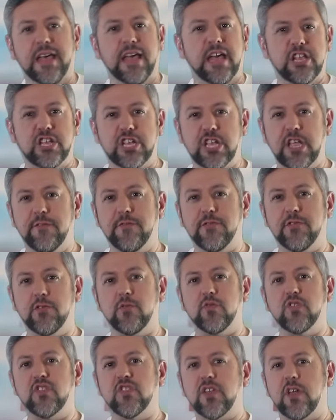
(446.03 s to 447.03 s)
Achieved
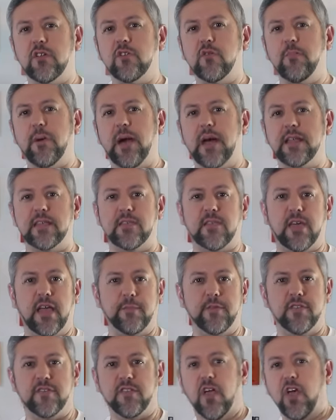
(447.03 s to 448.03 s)
through subtle body
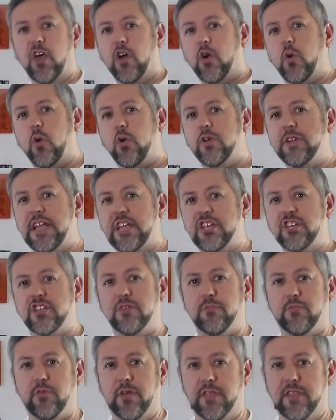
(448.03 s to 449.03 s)
alignments, coordination,
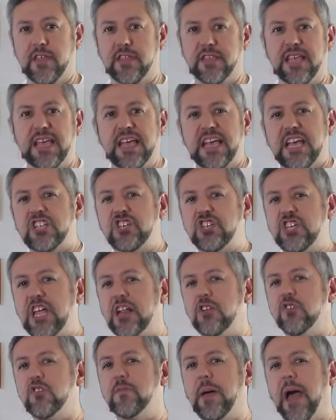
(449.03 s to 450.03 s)
and breathing, it
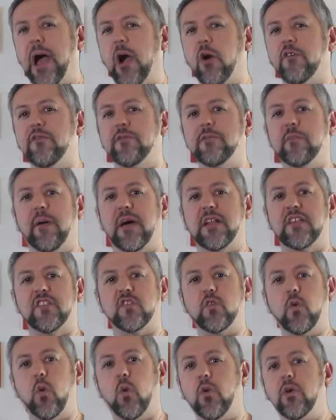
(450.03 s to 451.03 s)
channels power from the
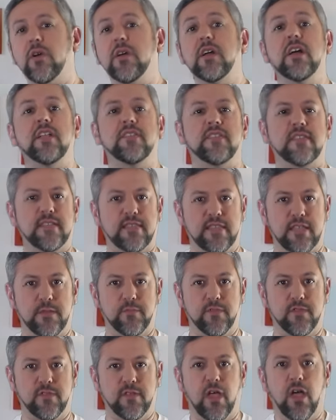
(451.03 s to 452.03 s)
body's core to the
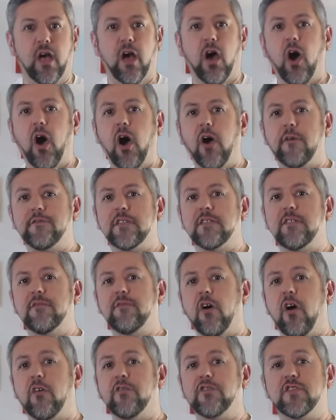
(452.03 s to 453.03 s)
limbs. Often
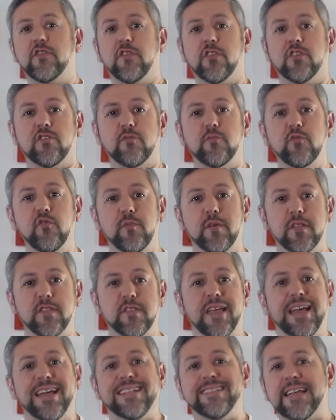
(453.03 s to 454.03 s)
involving circular
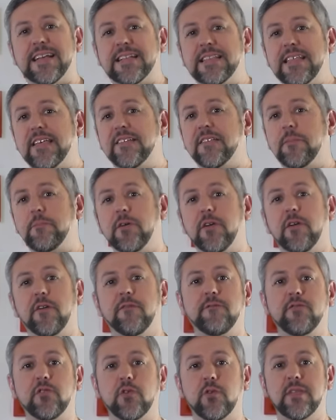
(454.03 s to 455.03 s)
movements, techniques appear
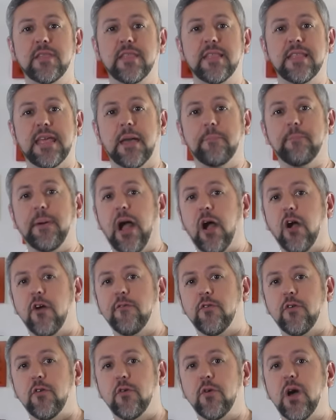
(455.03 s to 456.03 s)
fluid yet
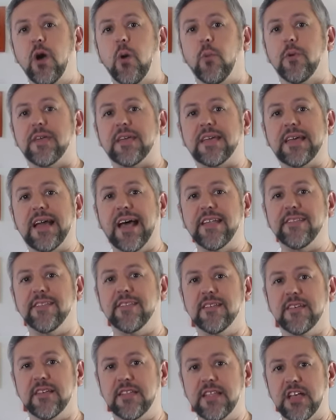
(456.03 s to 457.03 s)
powerful with a
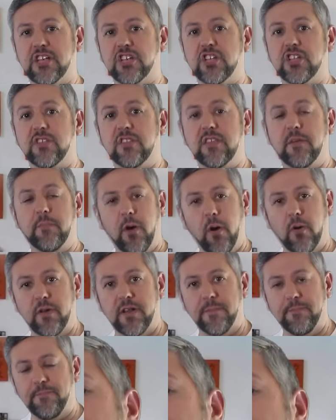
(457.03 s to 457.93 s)
constant connection to the opponent.